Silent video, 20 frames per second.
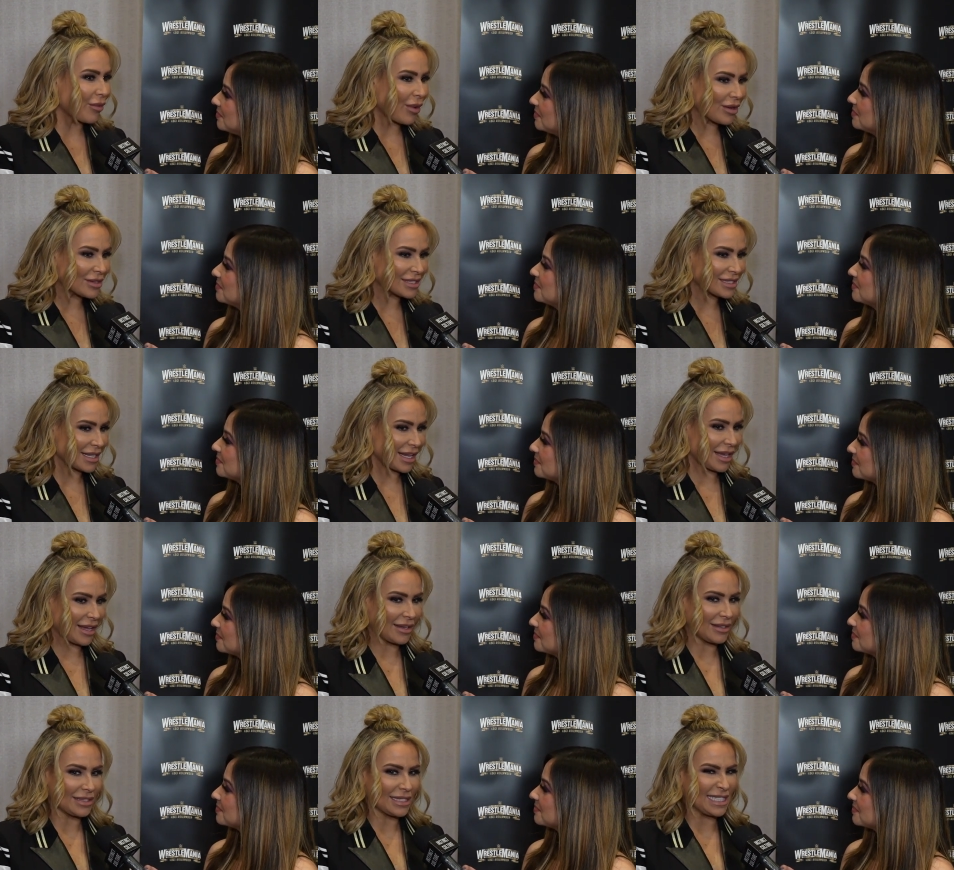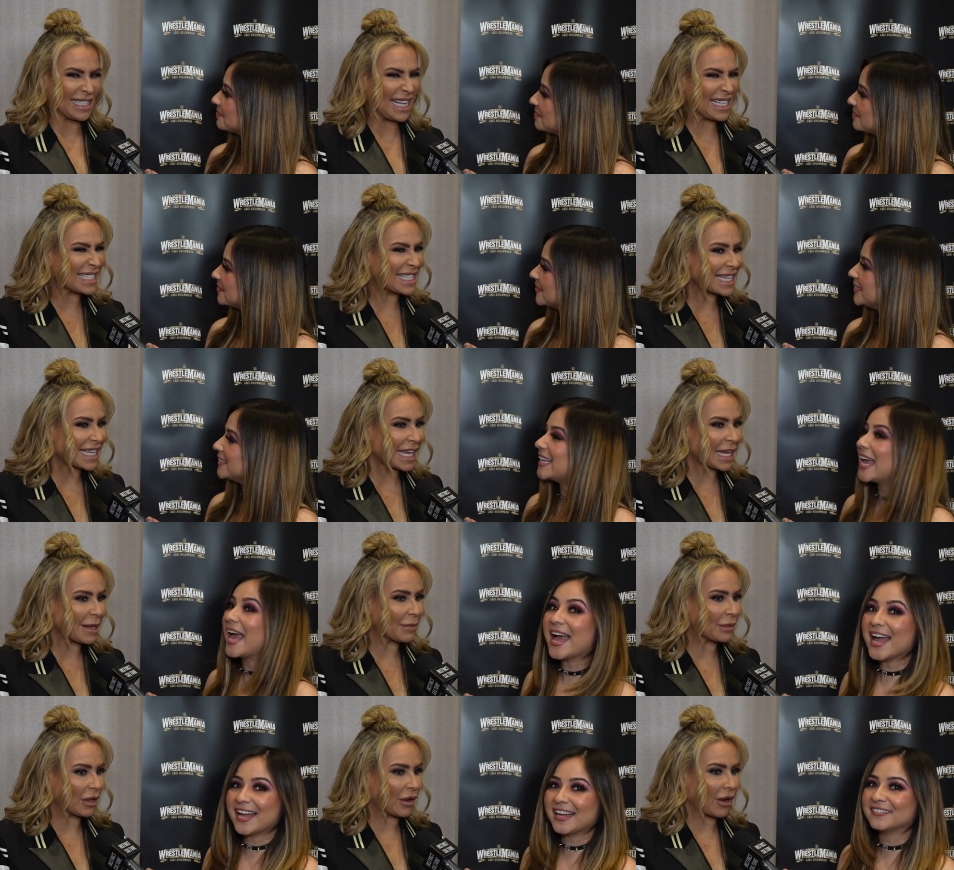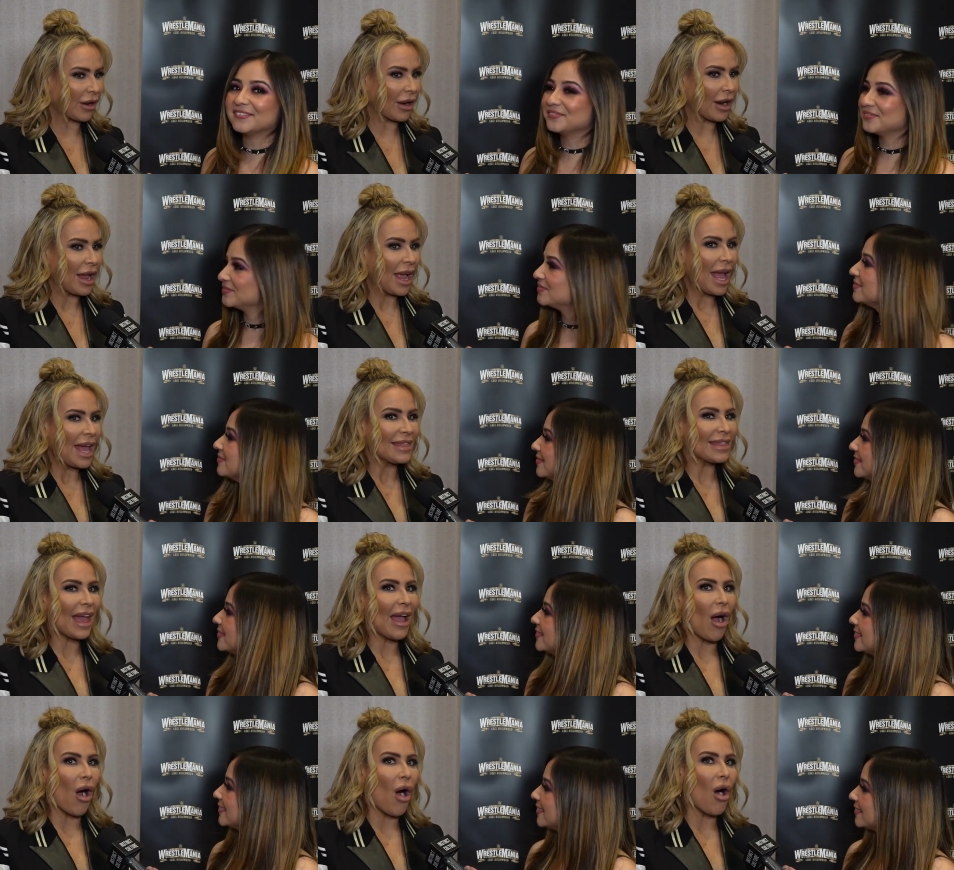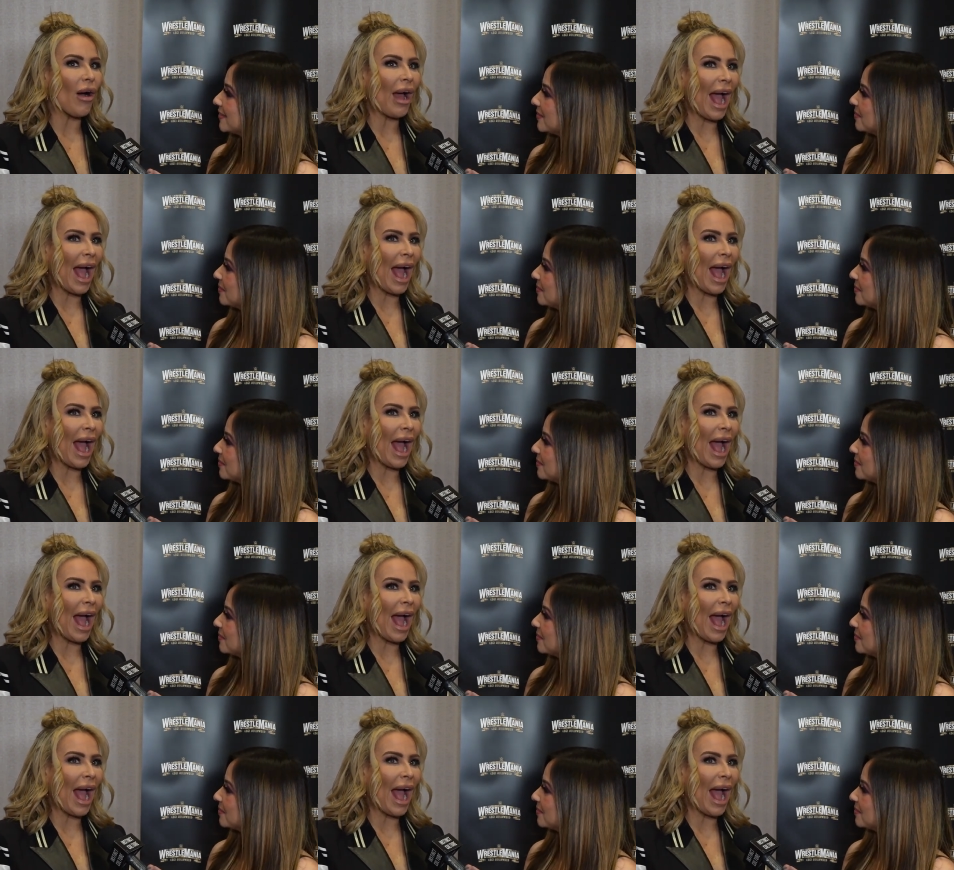Speaker 1: Wilson, Stacey Keebler, they all